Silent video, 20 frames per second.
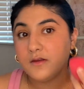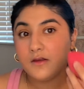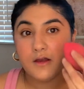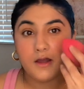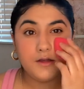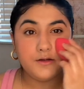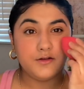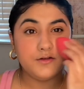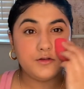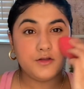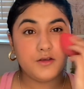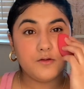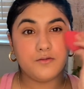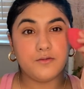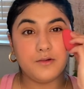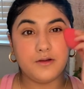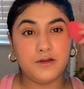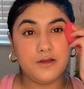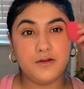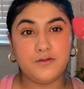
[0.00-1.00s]
I just like
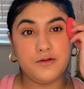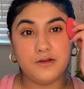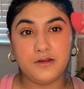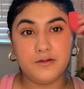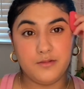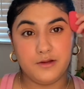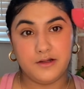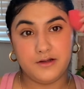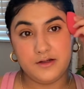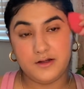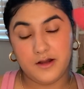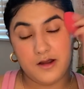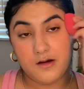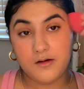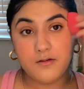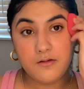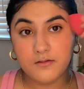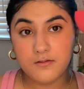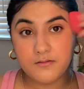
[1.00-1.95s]
really blend it out.